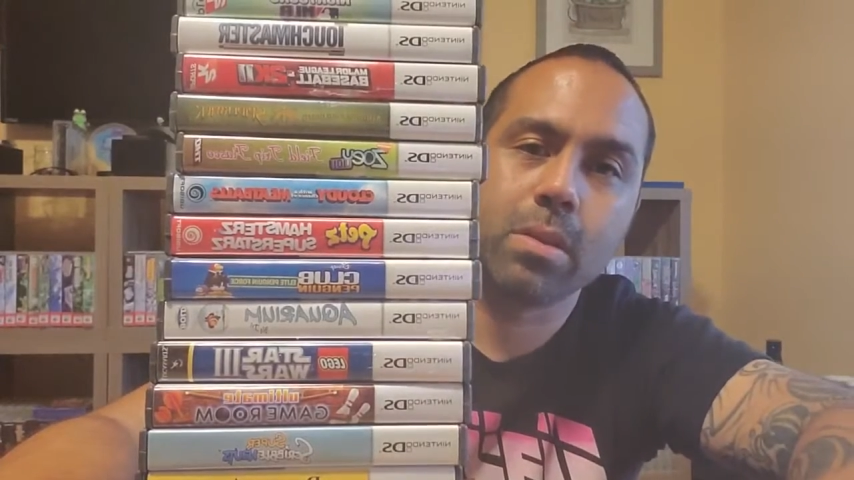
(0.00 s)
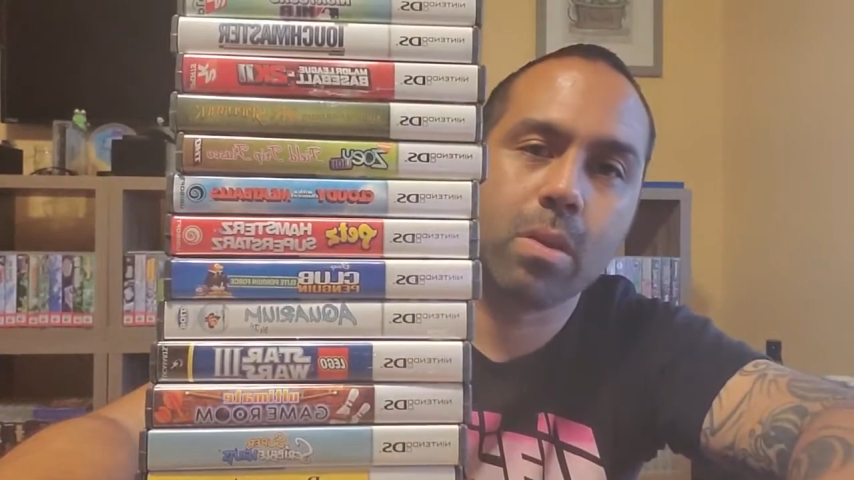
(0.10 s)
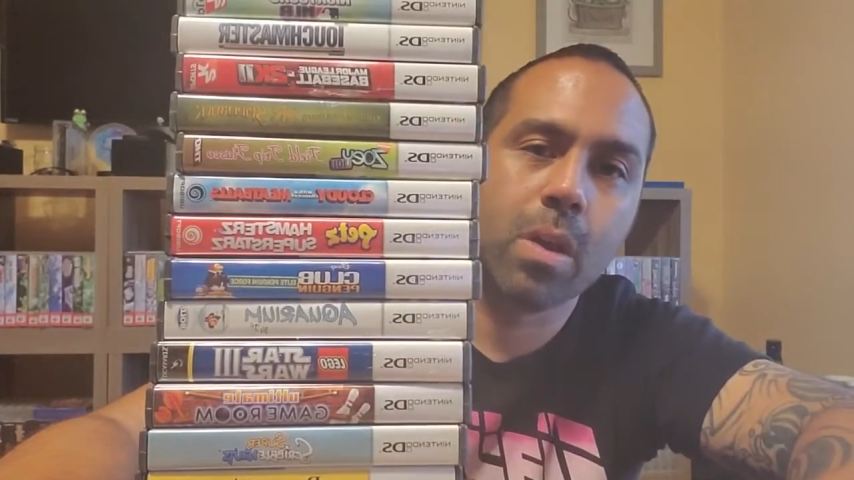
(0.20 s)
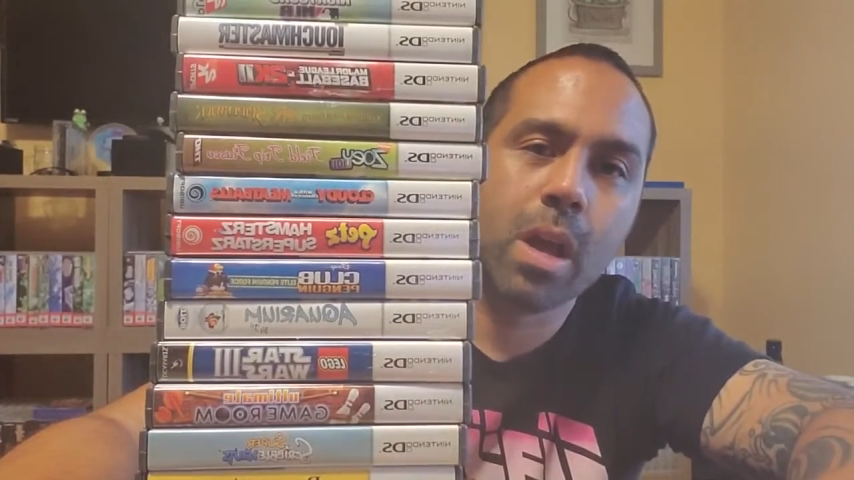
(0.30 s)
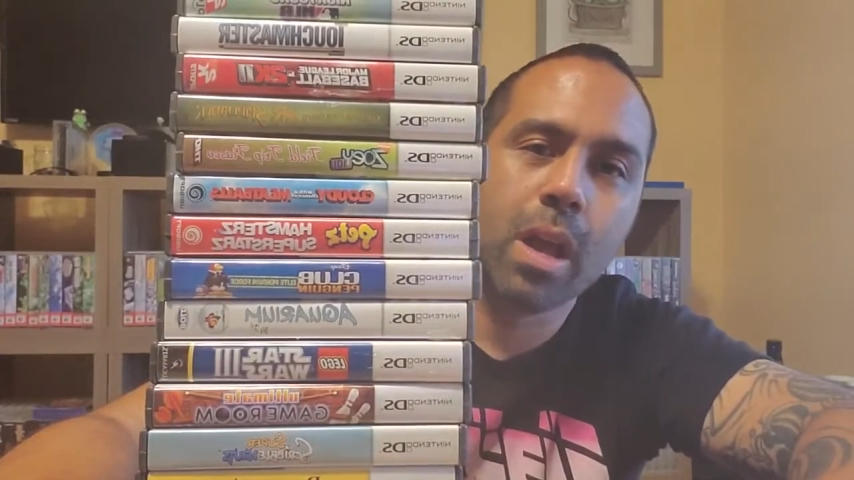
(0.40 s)

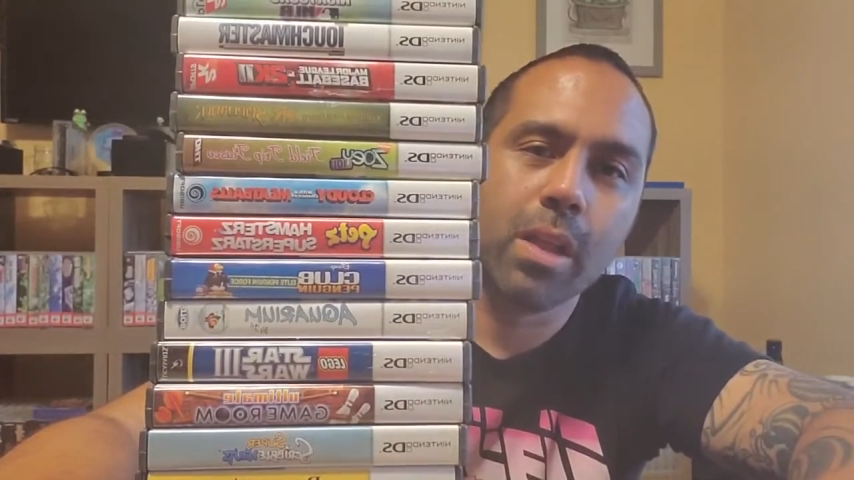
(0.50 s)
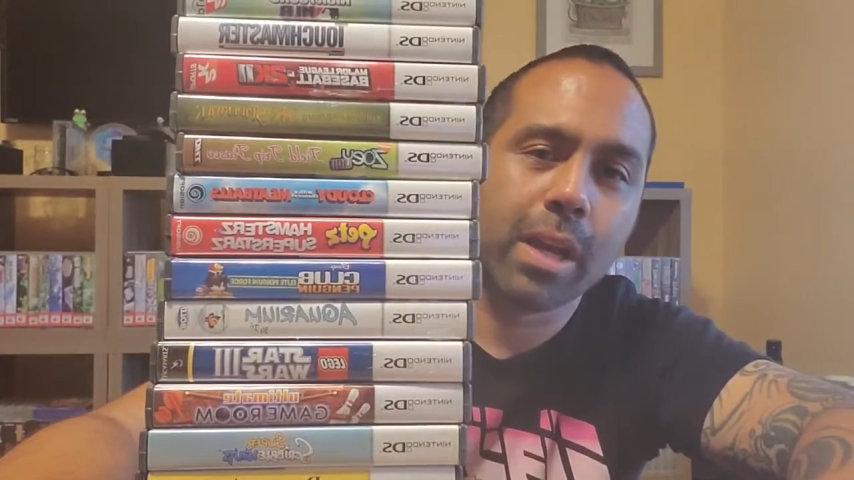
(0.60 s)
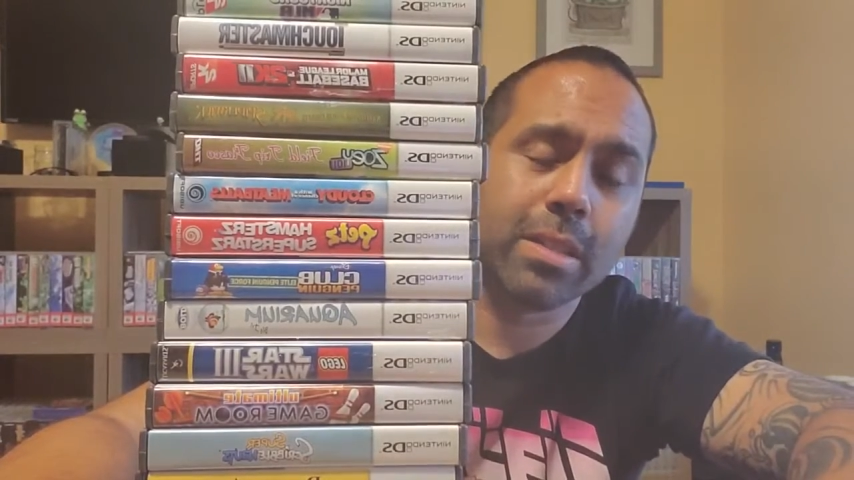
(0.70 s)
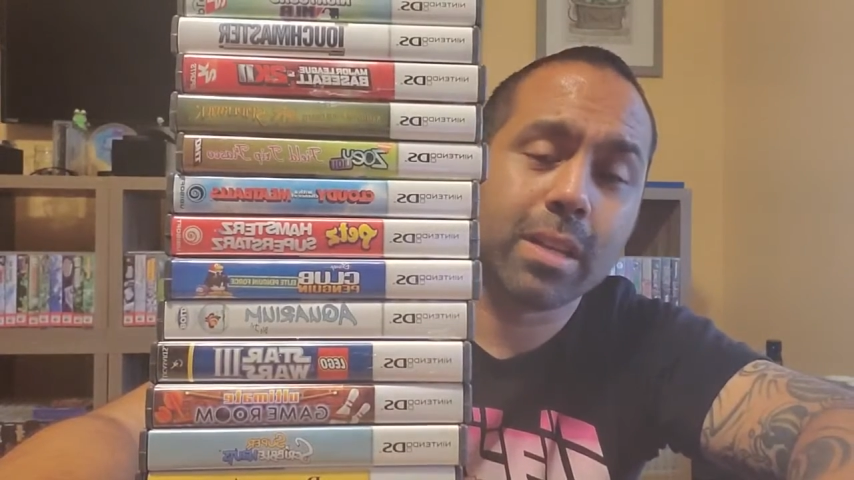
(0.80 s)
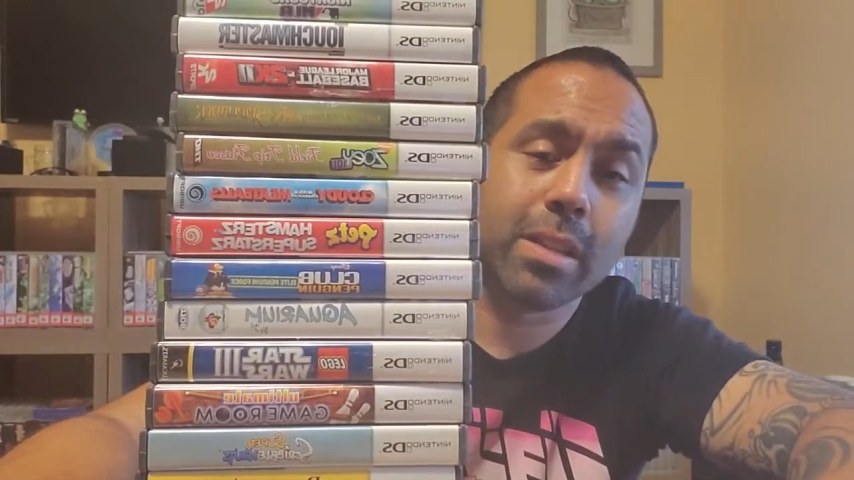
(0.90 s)
So, like
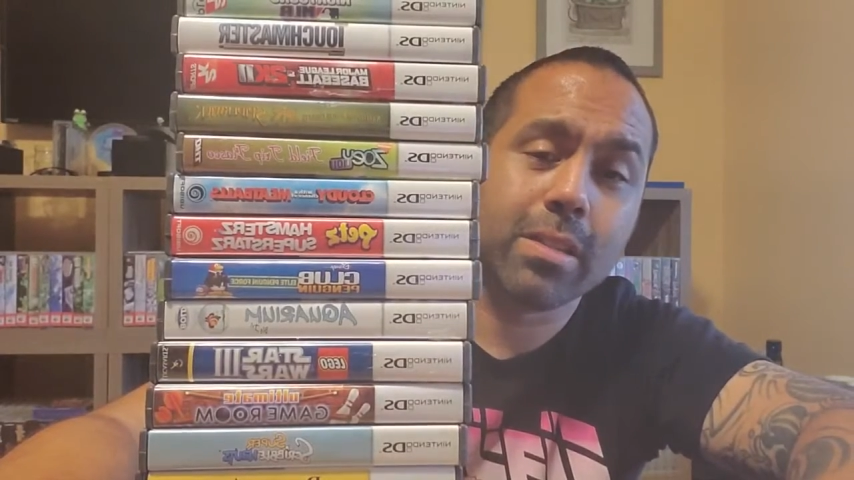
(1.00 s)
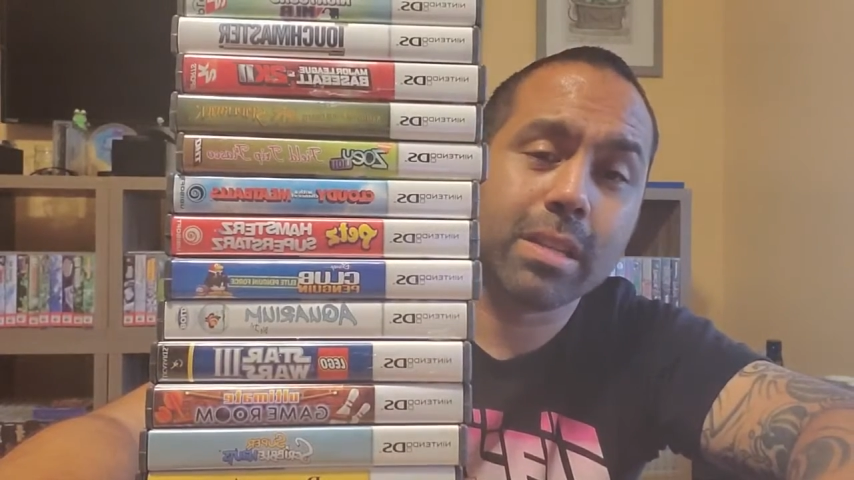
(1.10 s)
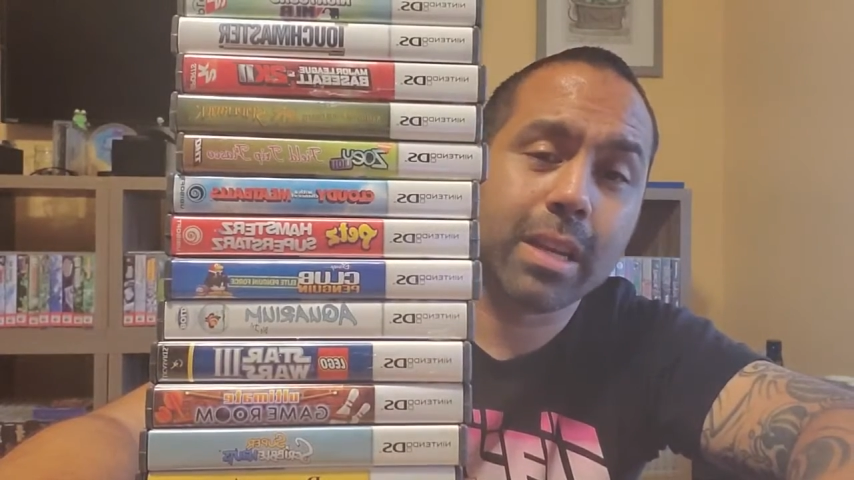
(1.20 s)
I said, this is